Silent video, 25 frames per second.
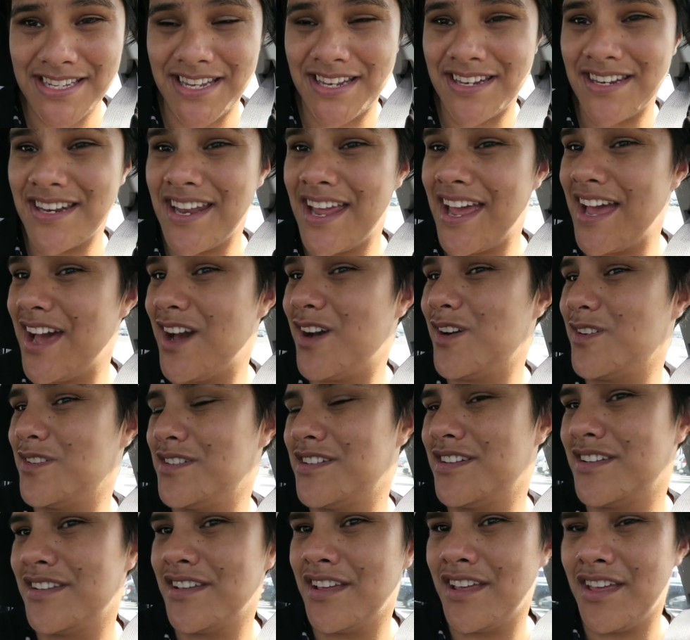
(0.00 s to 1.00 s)
Now
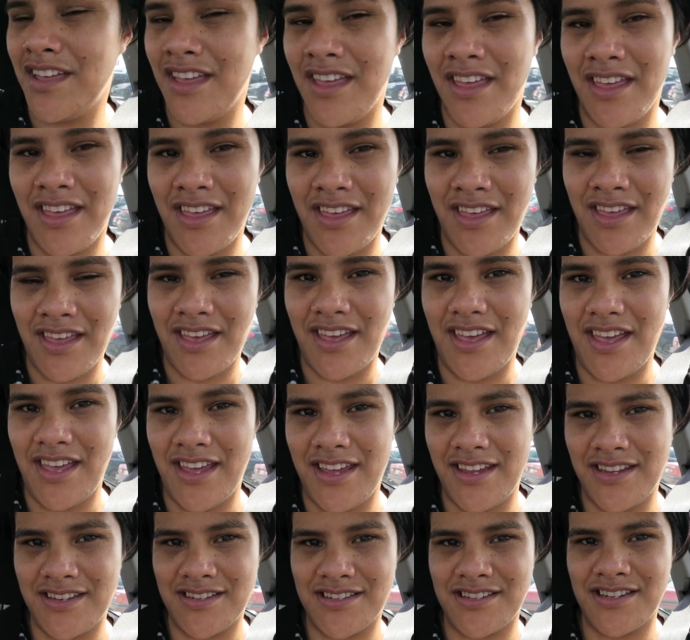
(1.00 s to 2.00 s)

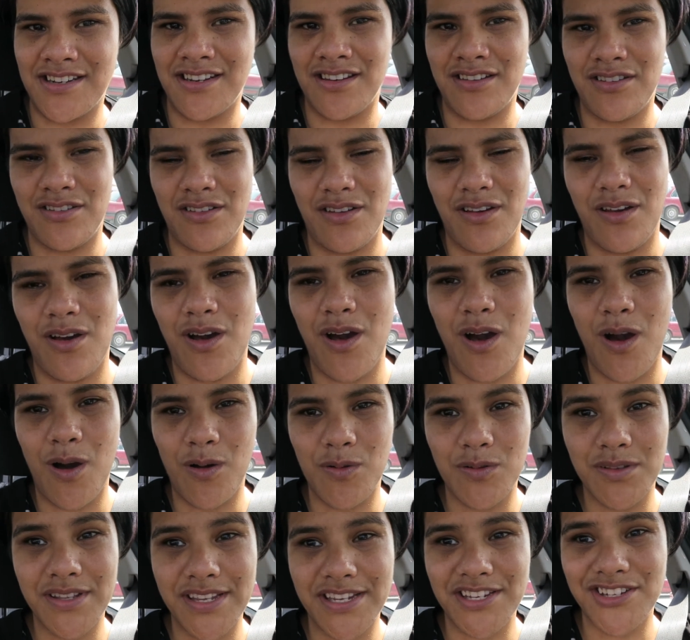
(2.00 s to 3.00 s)
and
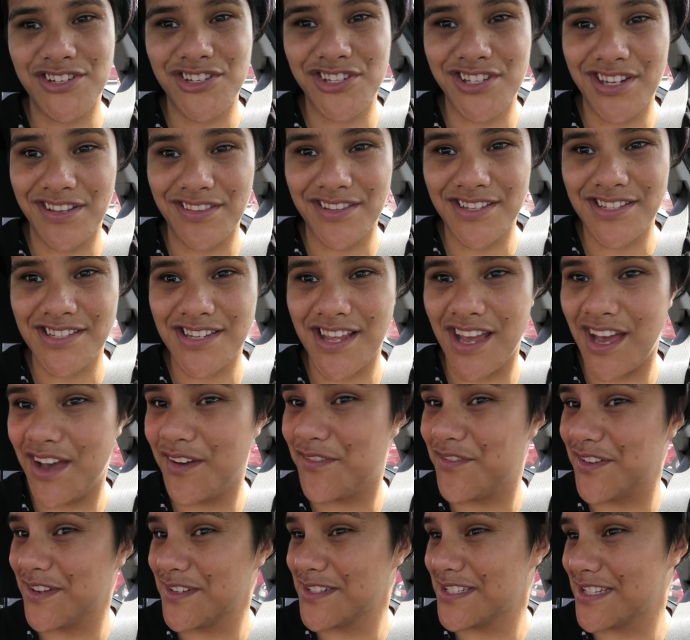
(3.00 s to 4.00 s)
holy shit, this
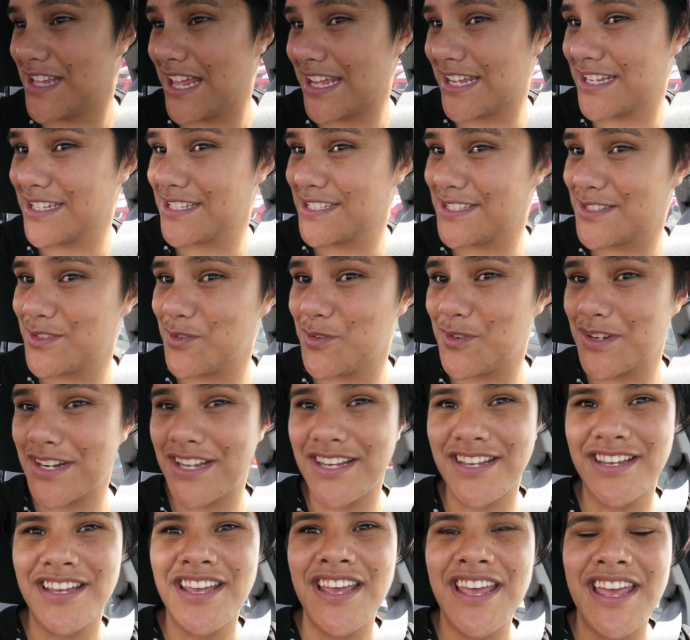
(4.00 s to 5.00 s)
car feels like a
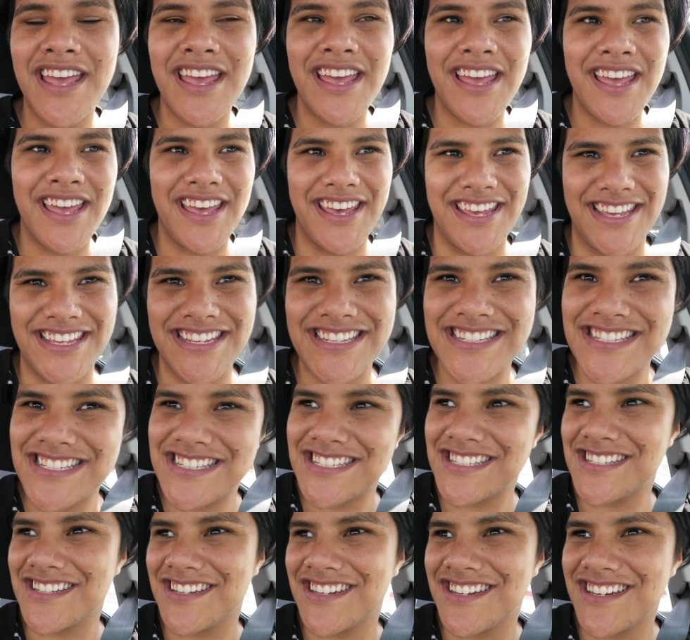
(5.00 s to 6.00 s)
sauna.
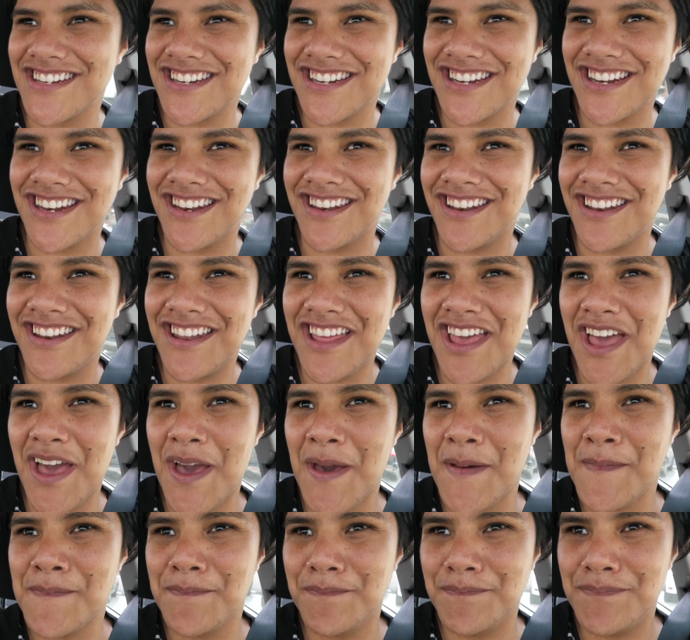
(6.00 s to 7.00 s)
It's
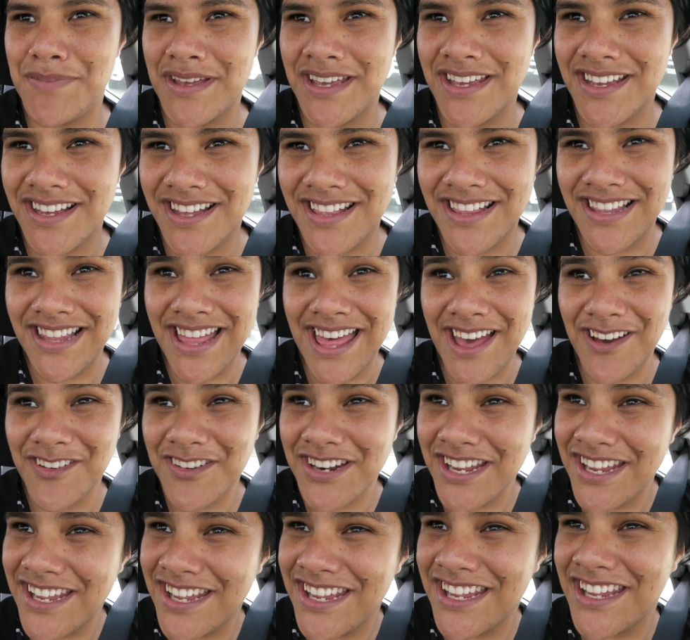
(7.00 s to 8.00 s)
a bit
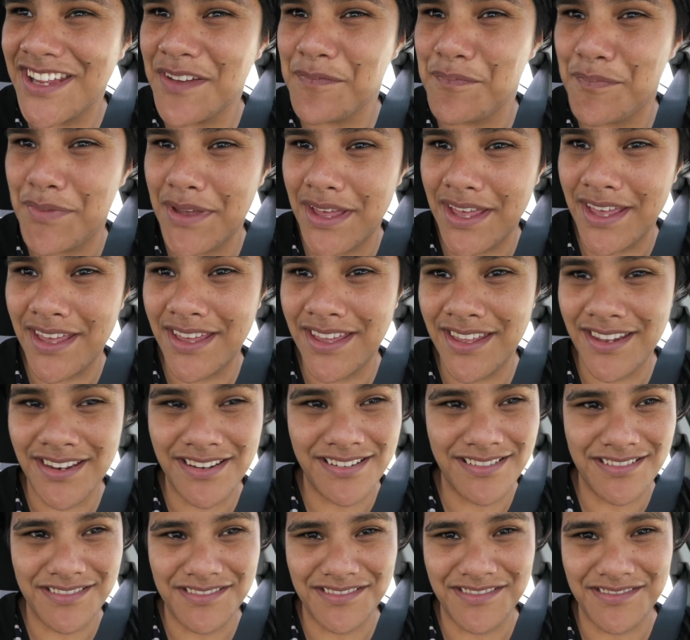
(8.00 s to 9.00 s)
cloudy but
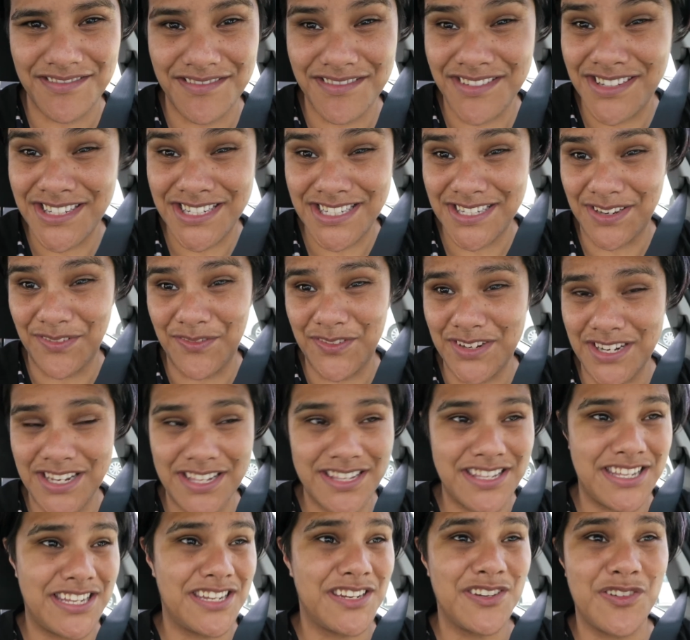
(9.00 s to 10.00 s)

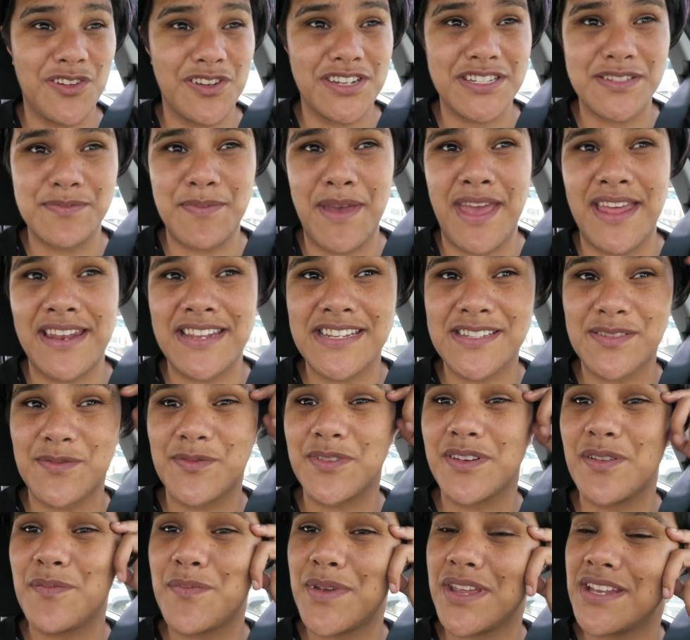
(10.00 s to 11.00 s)
definitely not as bad as it
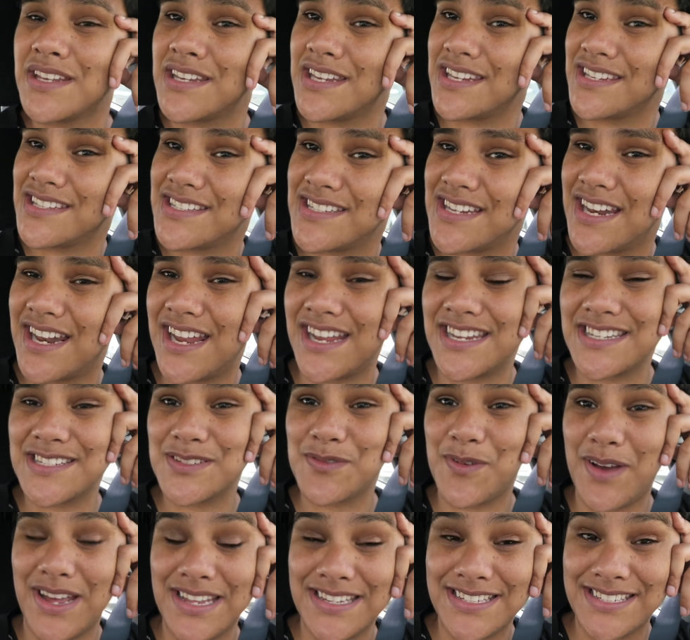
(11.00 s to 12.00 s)
would have been yesterday.
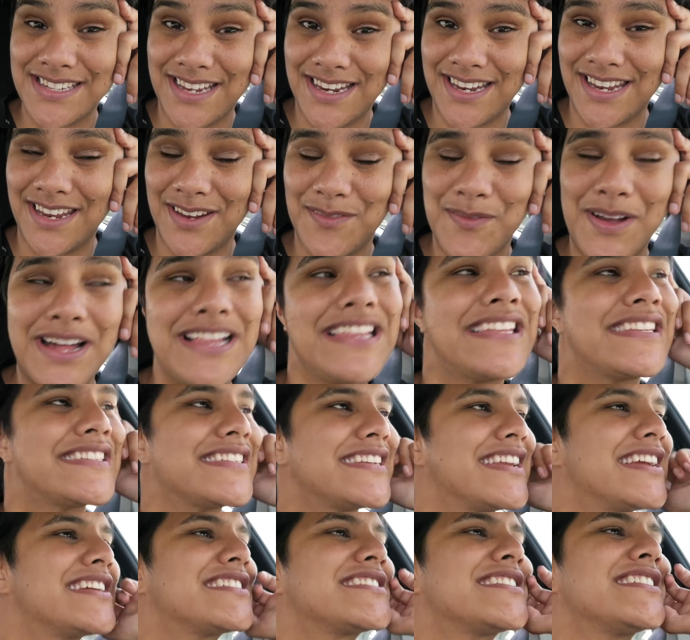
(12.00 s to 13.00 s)
It's quite sunny in
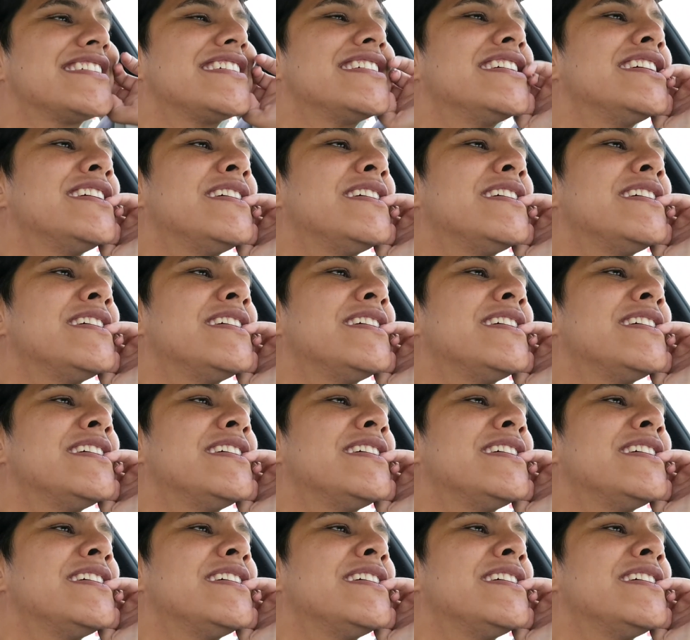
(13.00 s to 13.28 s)
Wellington actually.